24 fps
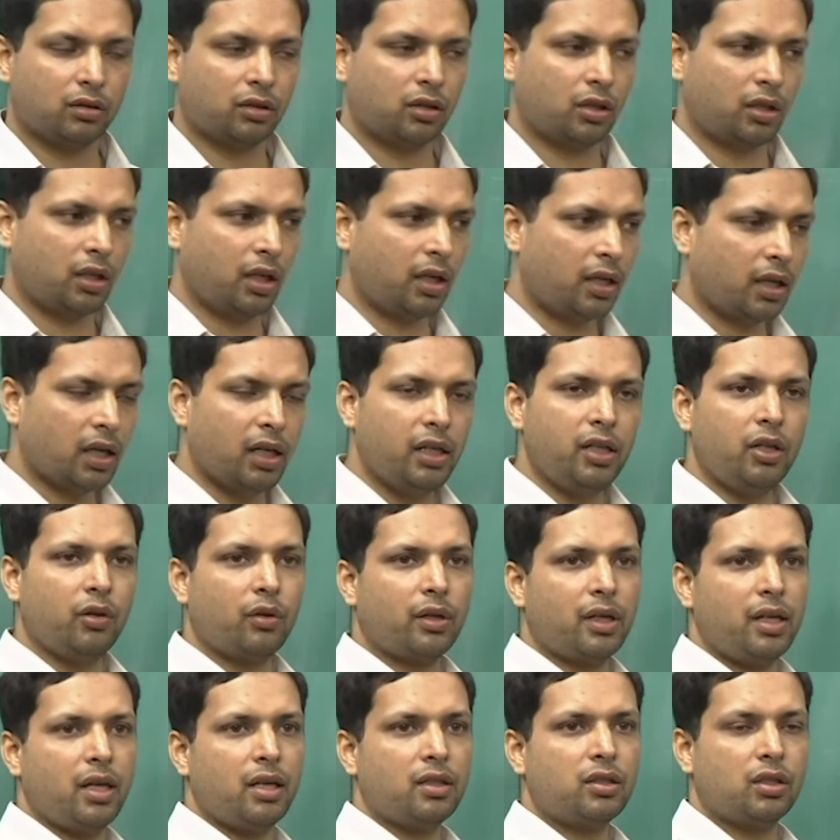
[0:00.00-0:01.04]
critical
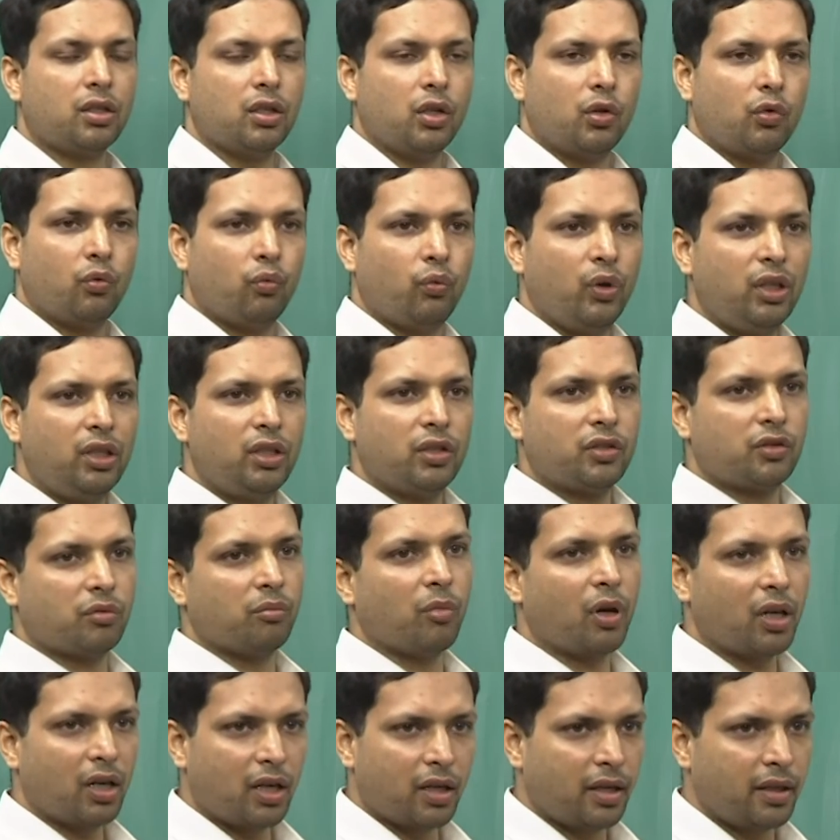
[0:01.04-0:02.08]
nucleus with
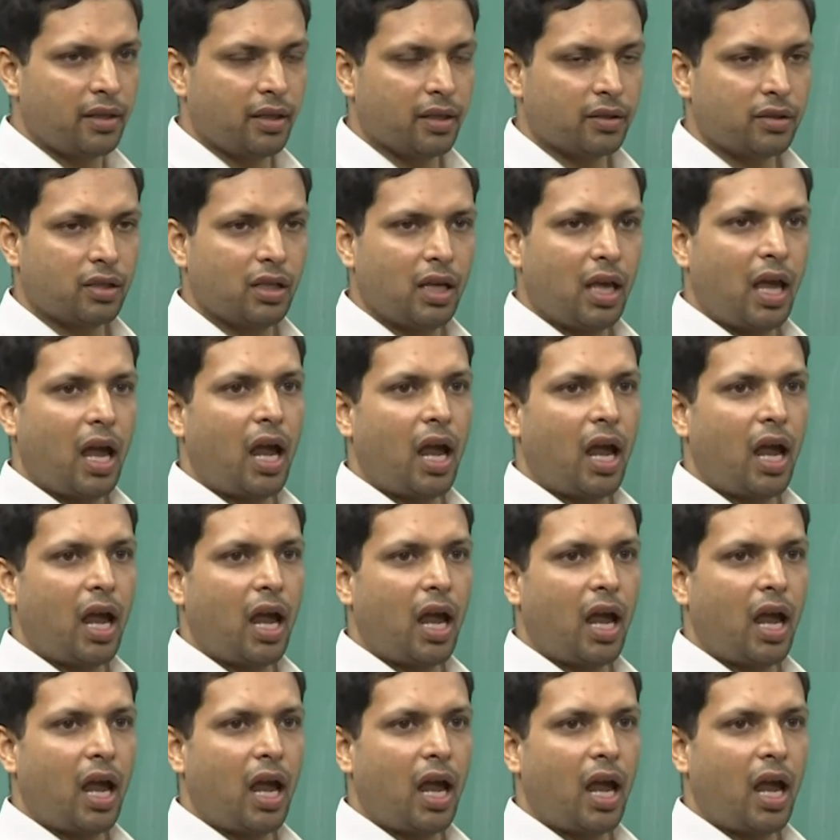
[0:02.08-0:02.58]
smaller radius,